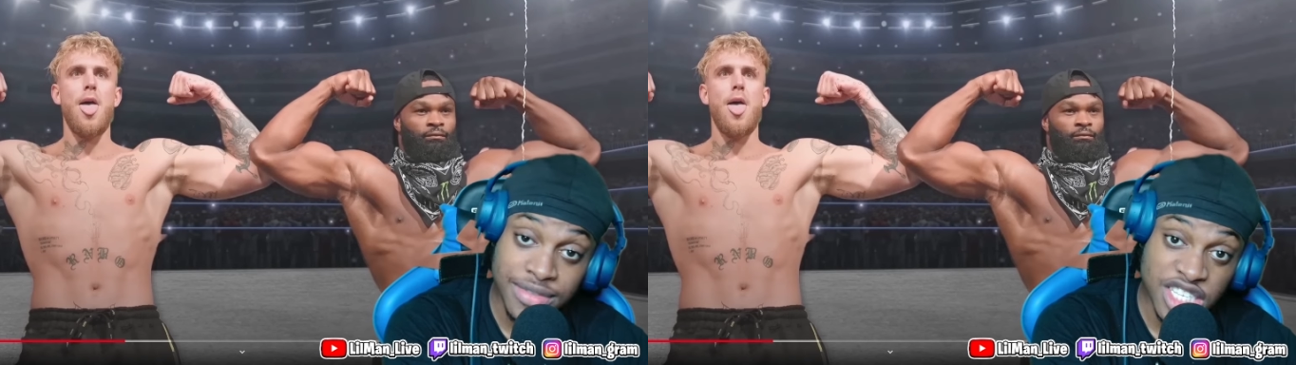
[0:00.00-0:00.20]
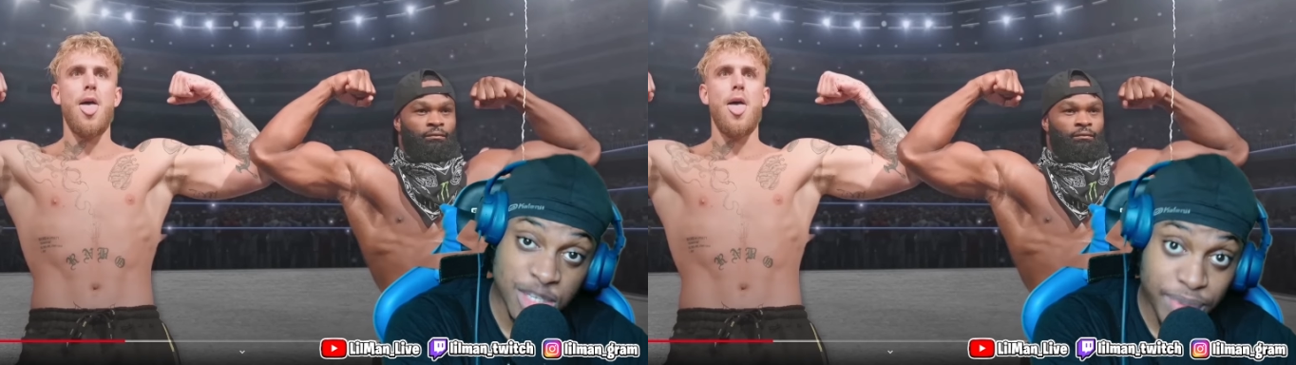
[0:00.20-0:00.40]

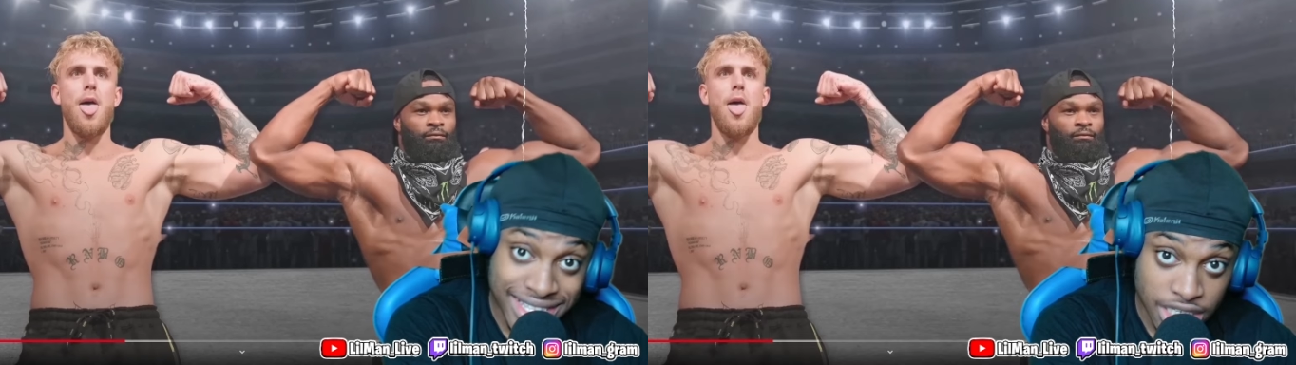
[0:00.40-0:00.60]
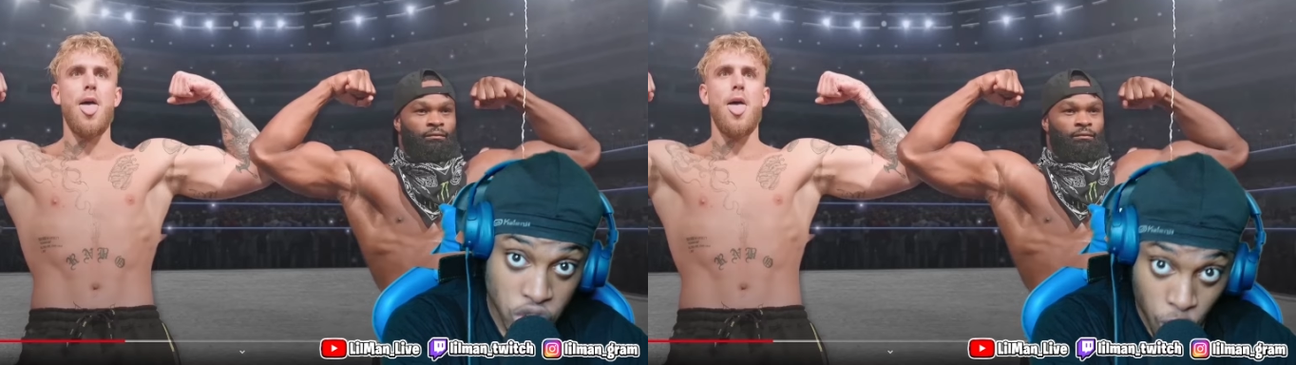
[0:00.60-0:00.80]
Speaker 1: To spit
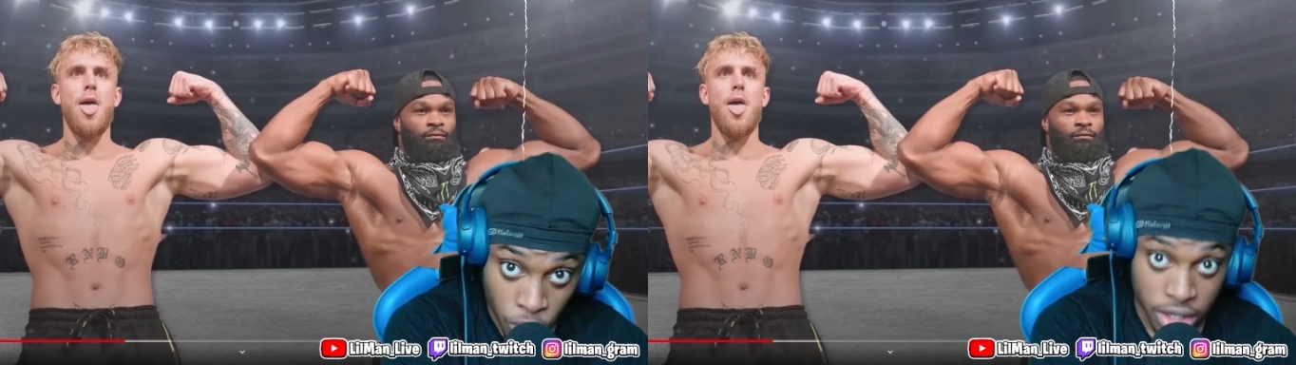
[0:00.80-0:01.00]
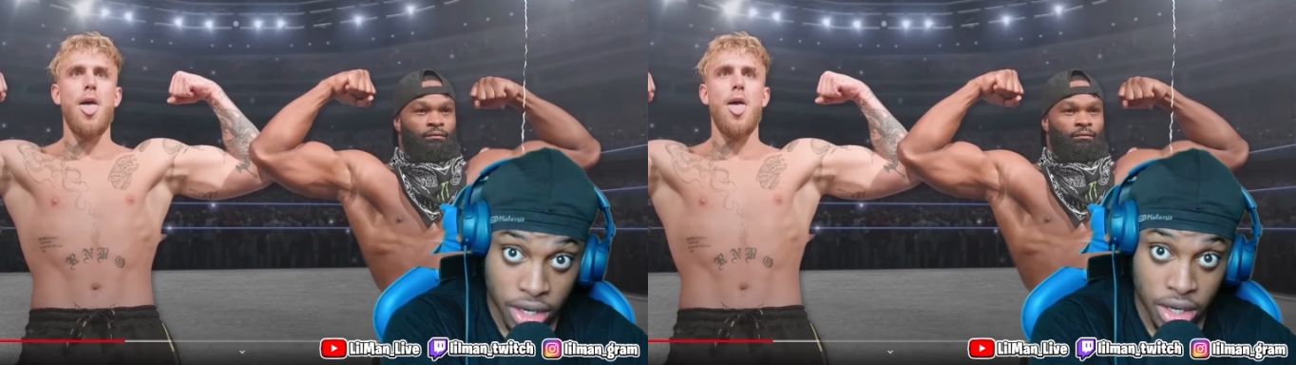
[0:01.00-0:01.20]
at
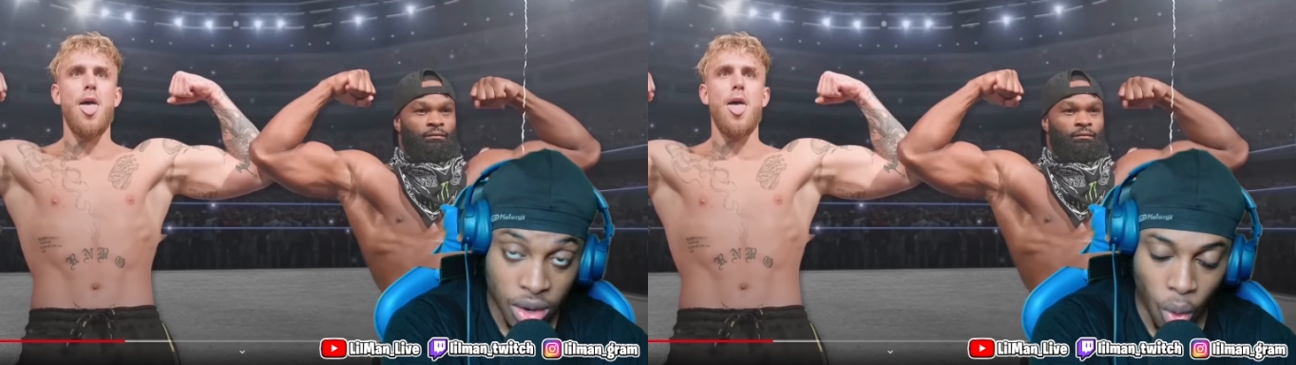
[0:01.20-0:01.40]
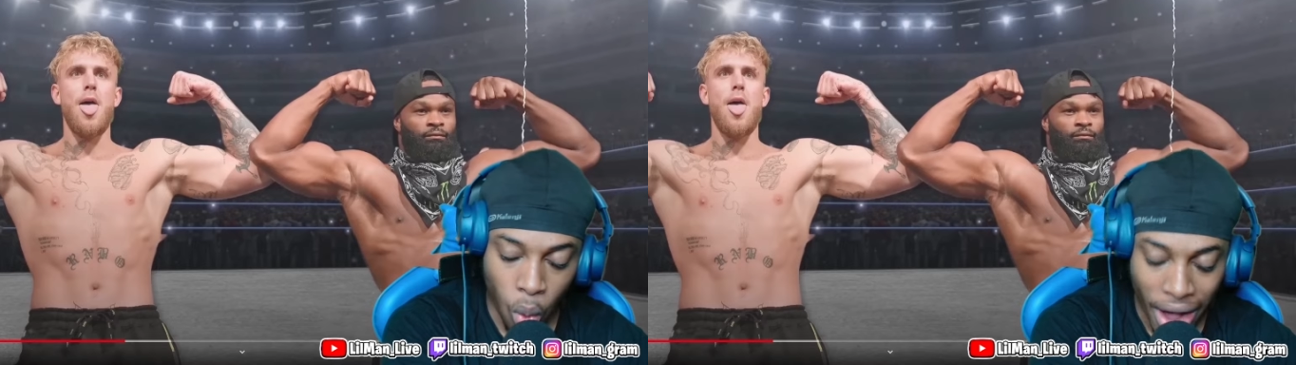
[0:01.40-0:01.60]
someone,
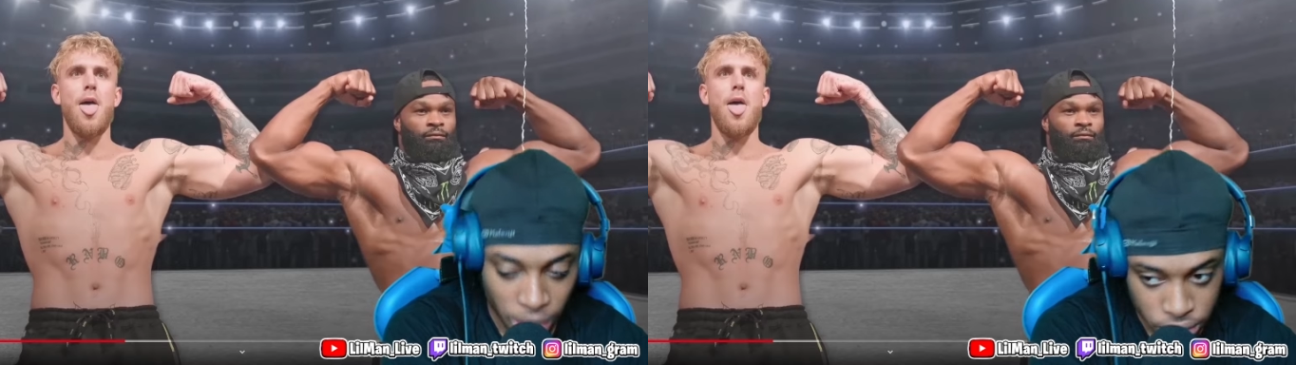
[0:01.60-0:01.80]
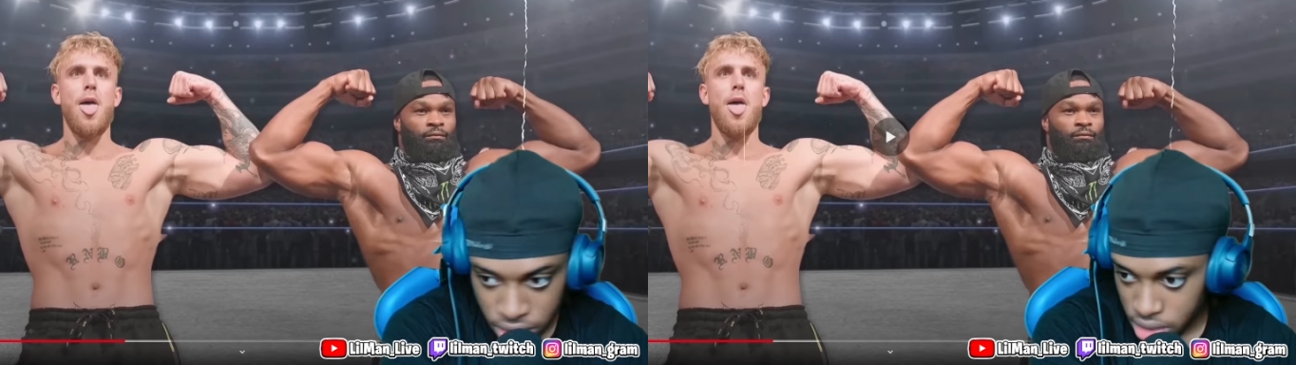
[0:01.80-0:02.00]

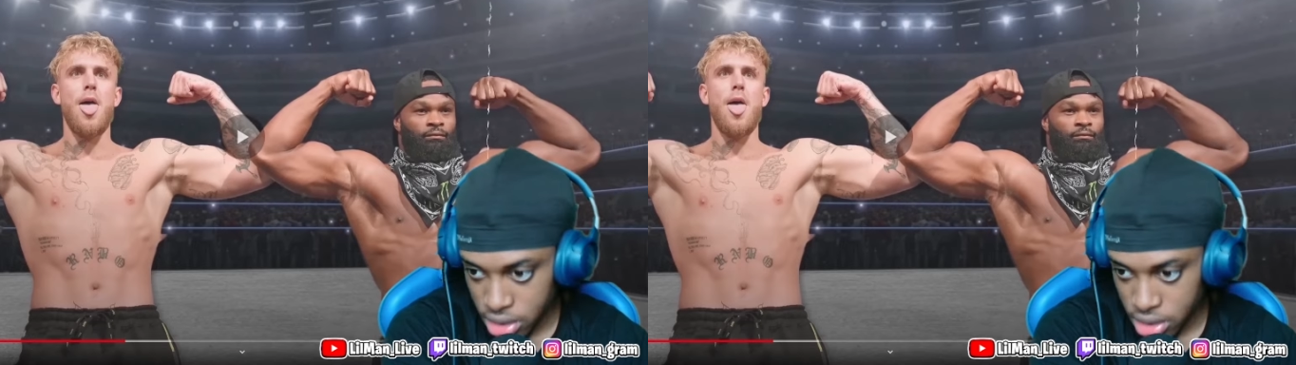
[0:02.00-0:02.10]
wild.